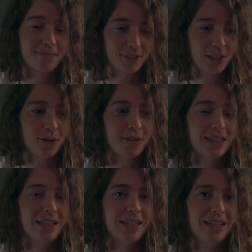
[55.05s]
So,
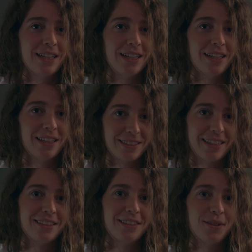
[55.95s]
let's
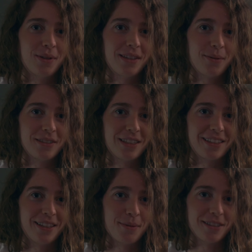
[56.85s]
get to the one that we're
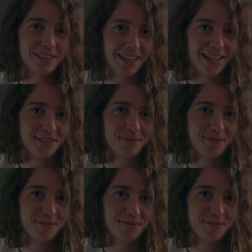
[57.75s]
talking about today.